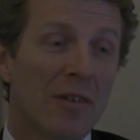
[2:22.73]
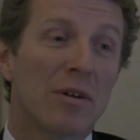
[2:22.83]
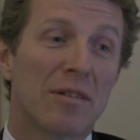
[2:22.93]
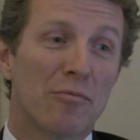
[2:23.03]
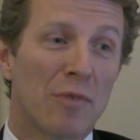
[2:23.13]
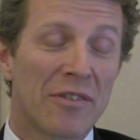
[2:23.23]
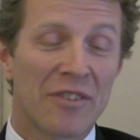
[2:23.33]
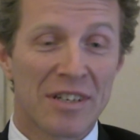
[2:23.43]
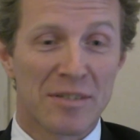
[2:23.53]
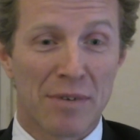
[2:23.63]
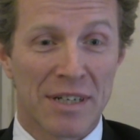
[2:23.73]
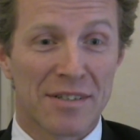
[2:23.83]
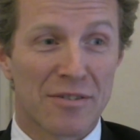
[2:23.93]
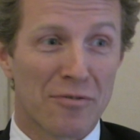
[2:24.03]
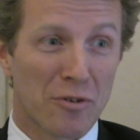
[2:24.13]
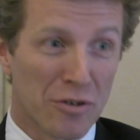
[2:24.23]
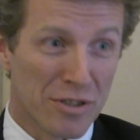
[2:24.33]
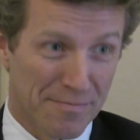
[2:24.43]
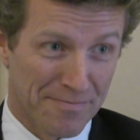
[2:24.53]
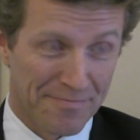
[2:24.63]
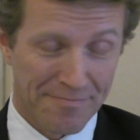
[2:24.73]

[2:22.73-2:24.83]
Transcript: Well, one thing is Brexit, of course,